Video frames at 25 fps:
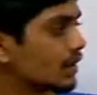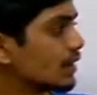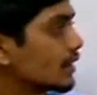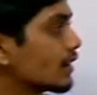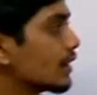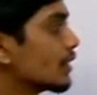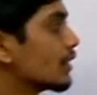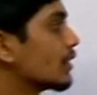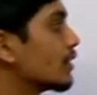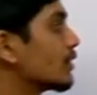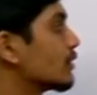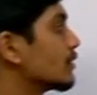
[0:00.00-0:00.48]

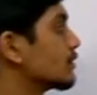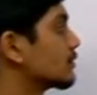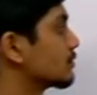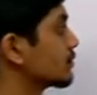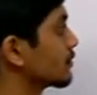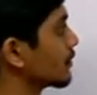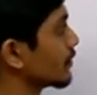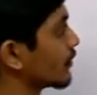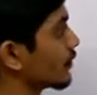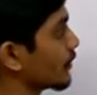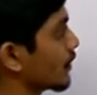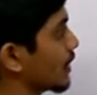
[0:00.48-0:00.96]
Now
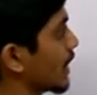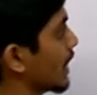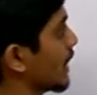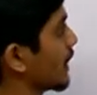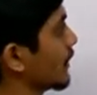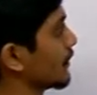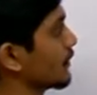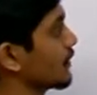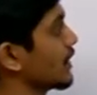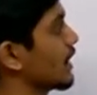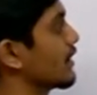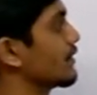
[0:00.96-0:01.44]

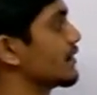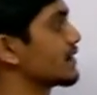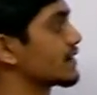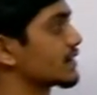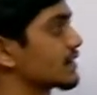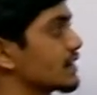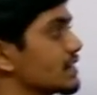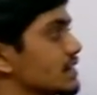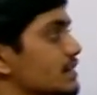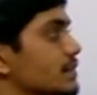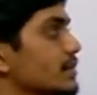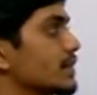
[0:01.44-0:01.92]
we have
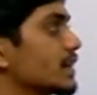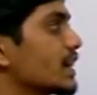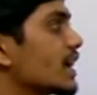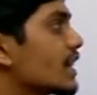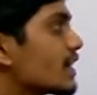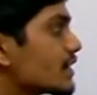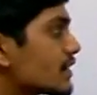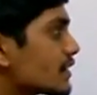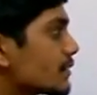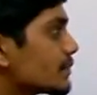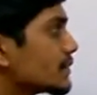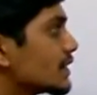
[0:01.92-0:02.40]
discussed the
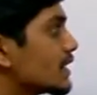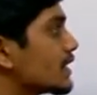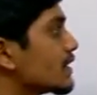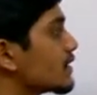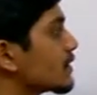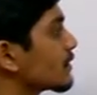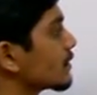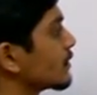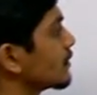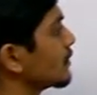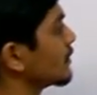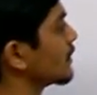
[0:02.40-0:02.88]
mechanism, that is